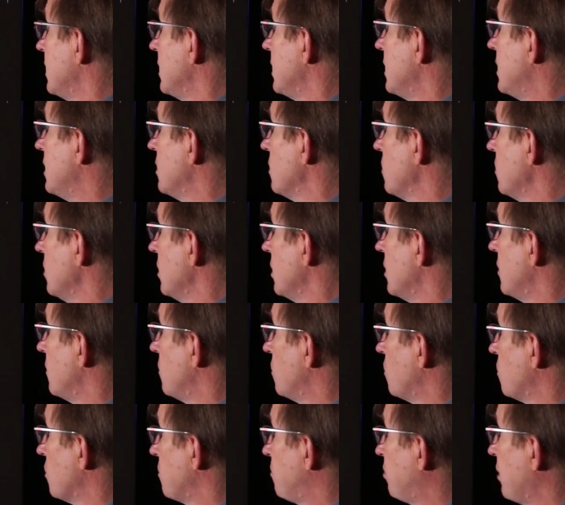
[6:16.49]
Here,
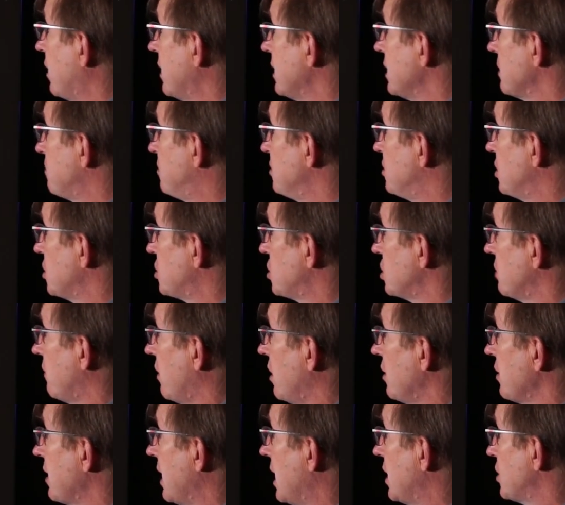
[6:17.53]
we're plotting the position of
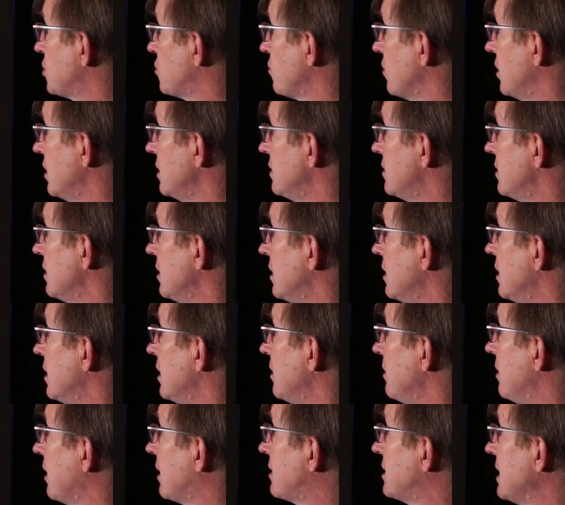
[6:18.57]
all the asteroids,
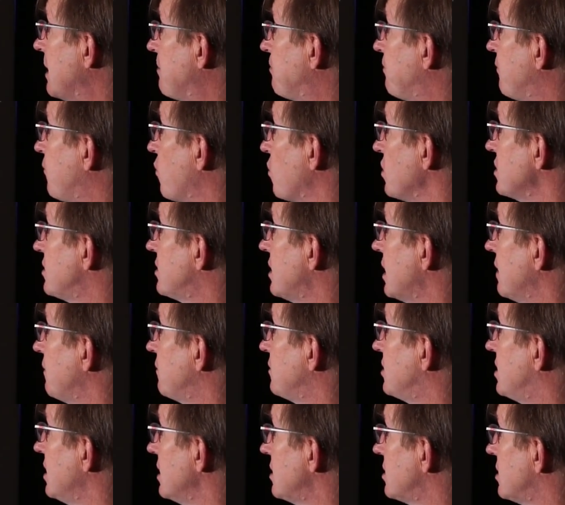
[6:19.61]
except for instead
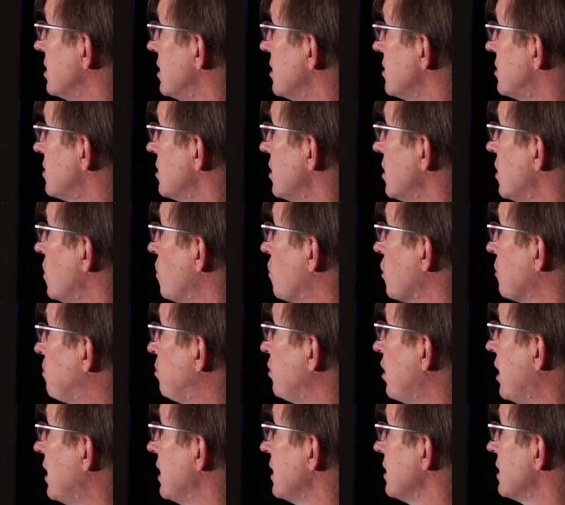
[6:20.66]
of distance, we're
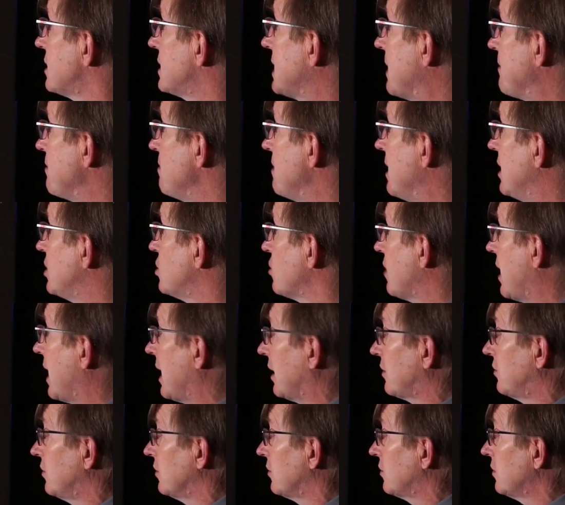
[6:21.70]
plotting the semi-major
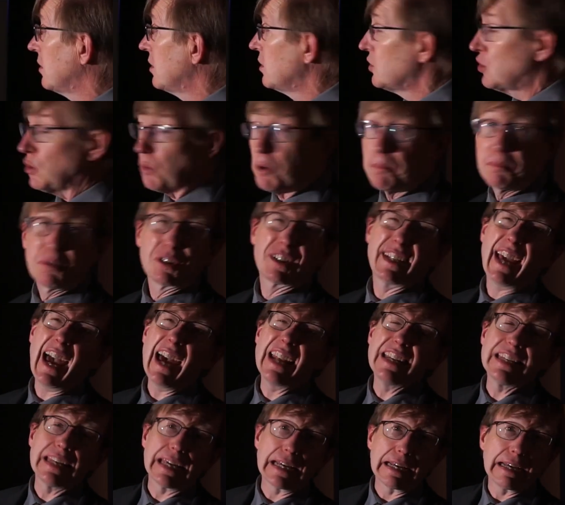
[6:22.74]
axis. So we're
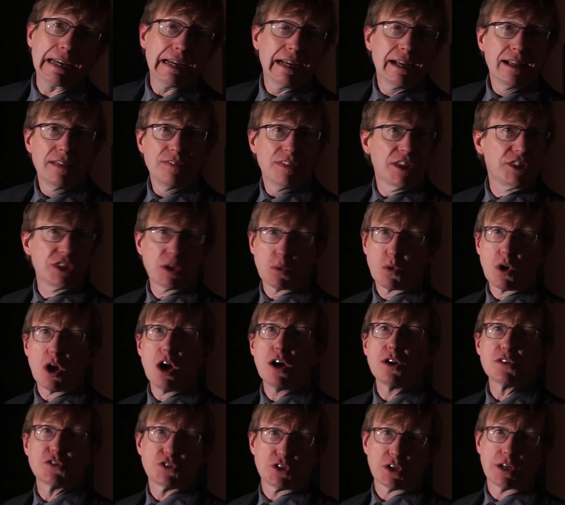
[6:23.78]
pretending that they were
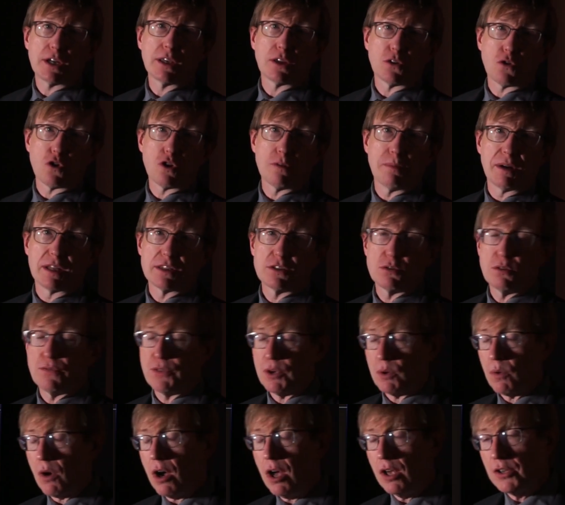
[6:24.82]
all circular orbits. So if
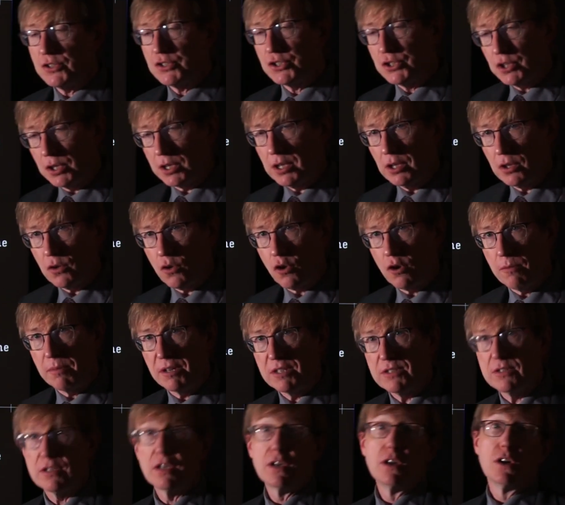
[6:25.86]
they were all circular
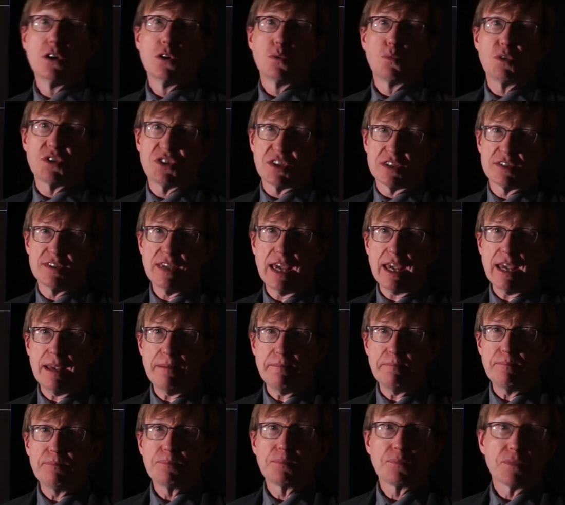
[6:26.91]
orbits with the
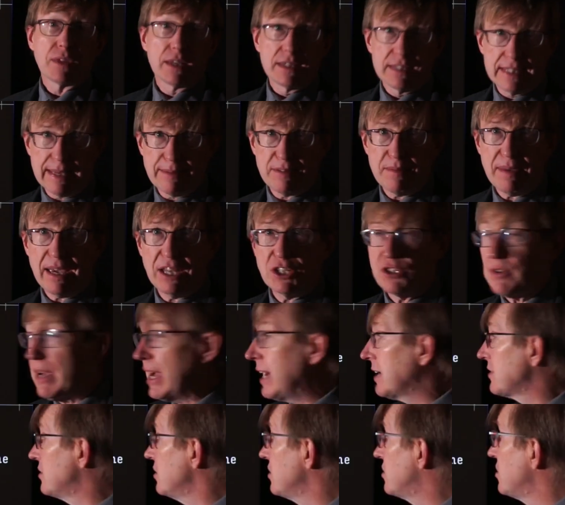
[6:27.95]
same semi-major
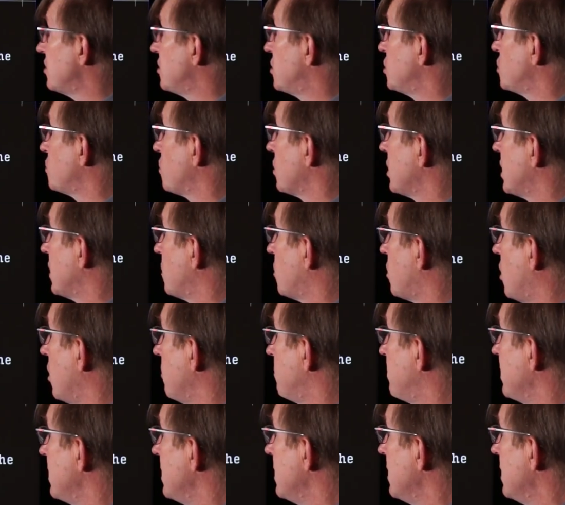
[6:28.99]
axis, this is where they would all
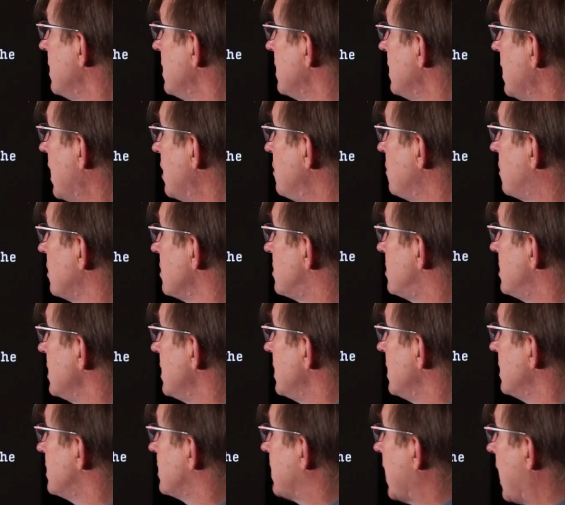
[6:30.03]
be. And you can see
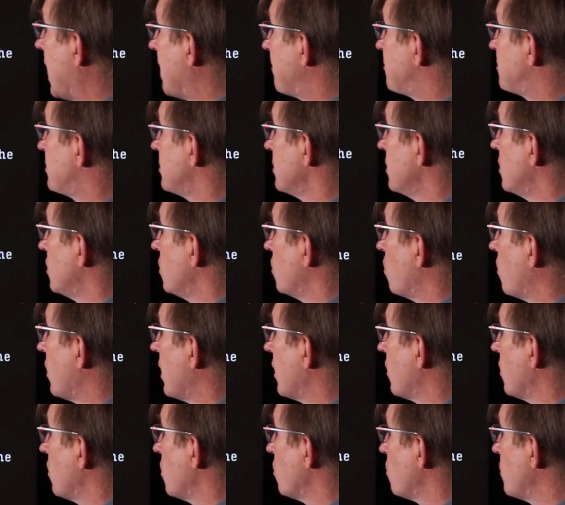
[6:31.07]
these gaps
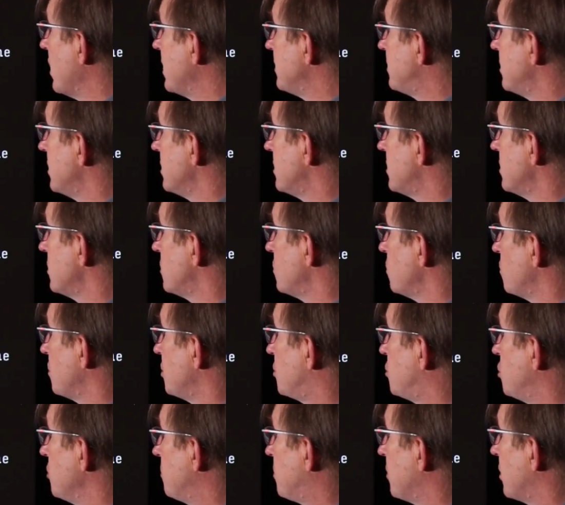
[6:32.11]
where resonances
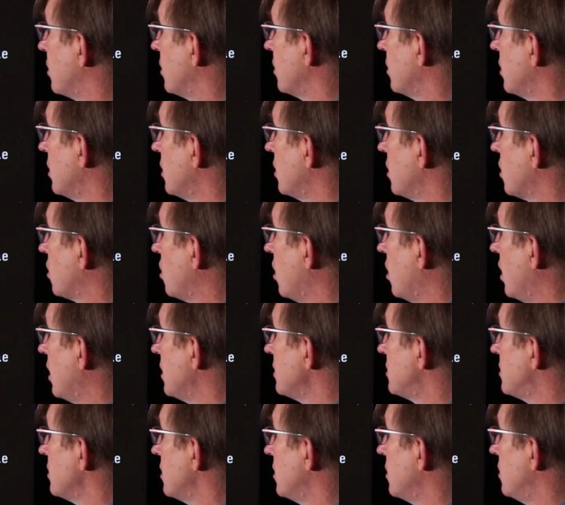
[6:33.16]
with Jupiter
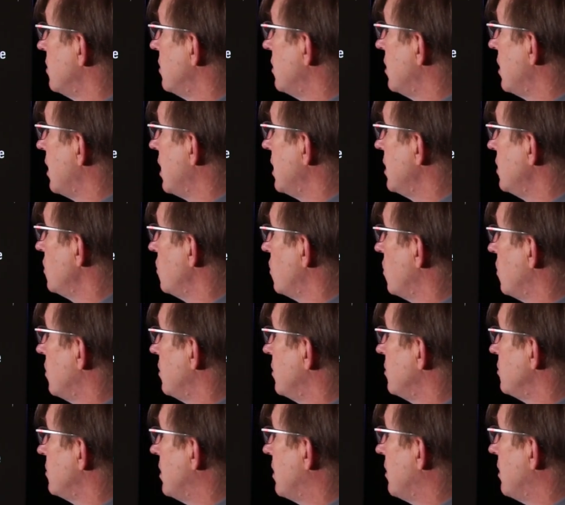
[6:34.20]
cause any
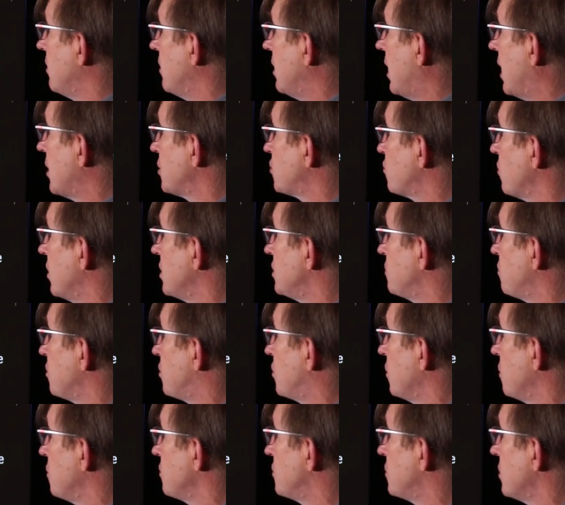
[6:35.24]
asteroids with
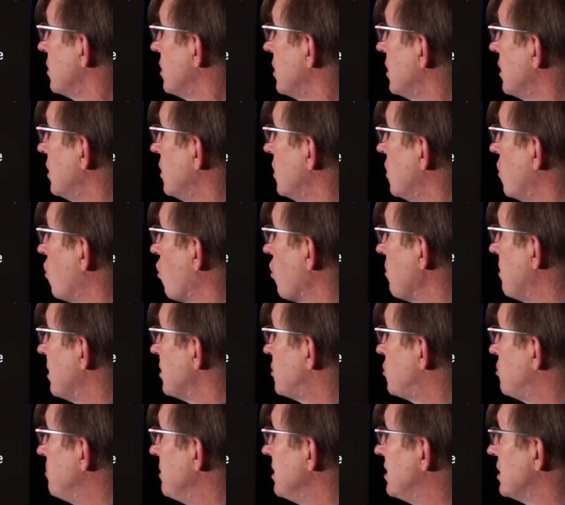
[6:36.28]
those
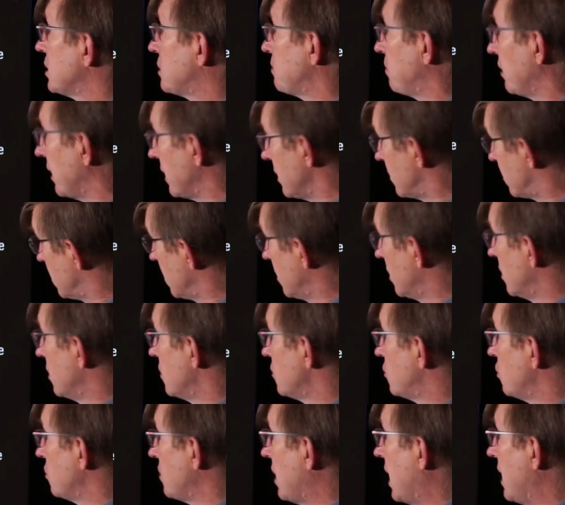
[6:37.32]
orbits to be displaced.
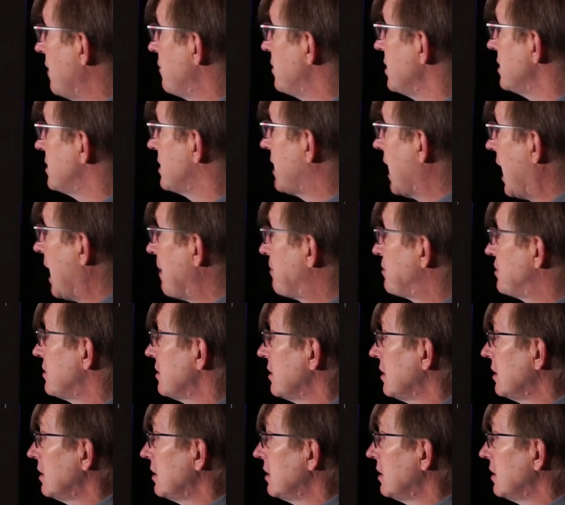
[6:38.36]
So you have these gaps.